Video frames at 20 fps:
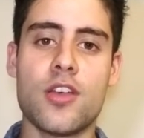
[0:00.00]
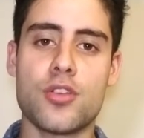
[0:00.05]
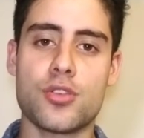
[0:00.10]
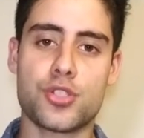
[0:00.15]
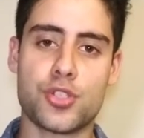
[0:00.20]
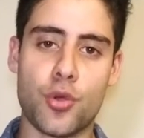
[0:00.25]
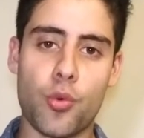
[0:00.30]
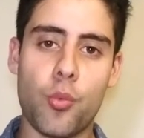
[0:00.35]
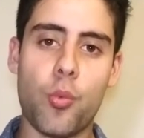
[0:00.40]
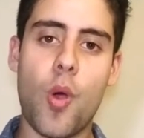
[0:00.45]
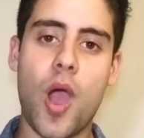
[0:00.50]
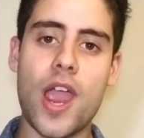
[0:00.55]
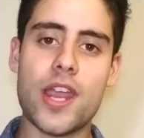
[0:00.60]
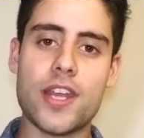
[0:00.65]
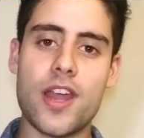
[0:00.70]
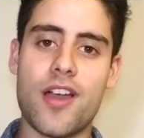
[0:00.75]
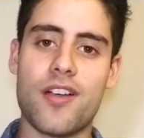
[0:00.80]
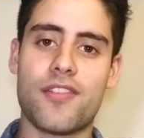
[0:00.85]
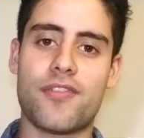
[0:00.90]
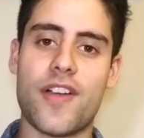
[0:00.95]
so why
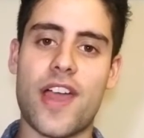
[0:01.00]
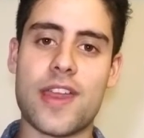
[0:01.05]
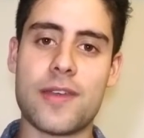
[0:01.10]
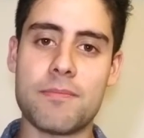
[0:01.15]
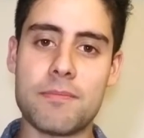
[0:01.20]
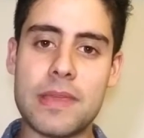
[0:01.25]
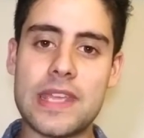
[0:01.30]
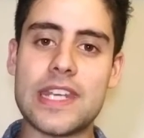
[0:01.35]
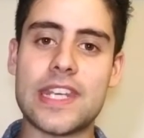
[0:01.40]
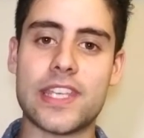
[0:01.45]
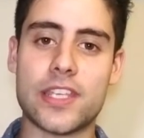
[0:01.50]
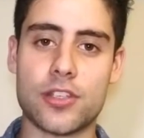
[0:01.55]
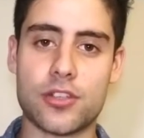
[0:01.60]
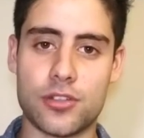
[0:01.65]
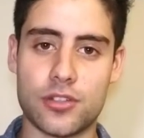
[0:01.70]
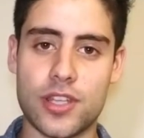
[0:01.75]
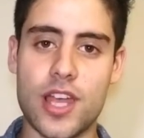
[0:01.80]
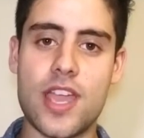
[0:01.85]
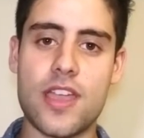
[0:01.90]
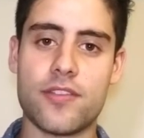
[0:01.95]
not find meaning in
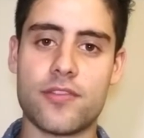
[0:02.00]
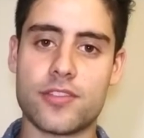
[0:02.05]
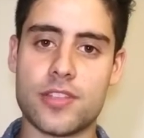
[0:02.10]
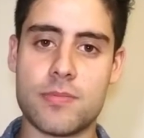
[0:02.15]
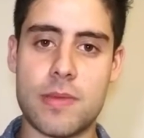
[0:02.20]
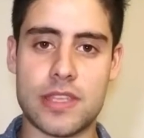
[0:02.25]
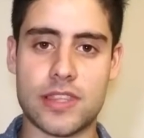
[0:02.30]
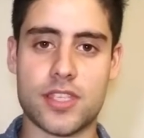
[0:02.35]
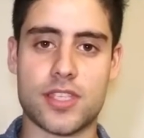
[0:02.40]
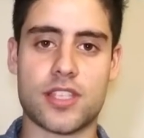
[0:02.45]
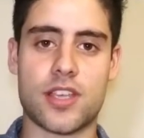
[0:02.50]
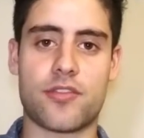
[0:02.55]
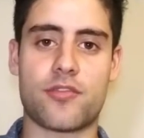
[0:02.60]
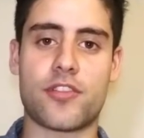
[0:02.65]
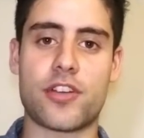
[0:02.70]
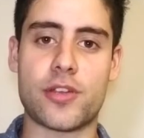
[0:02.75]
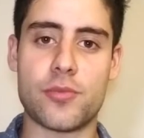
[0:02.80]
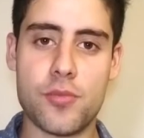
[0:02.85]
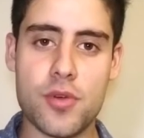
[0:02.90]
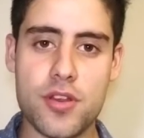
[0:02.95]
your life to make the
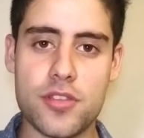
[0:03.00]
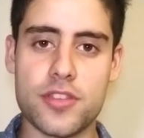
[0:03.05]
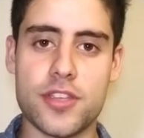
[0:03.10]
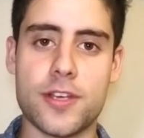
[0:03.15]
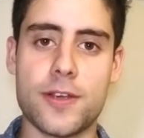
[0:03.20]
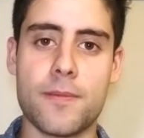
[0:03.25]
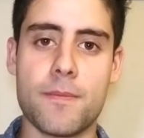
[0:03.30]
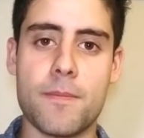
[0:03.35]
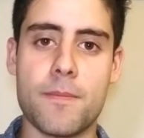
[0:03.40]
suffering worth it?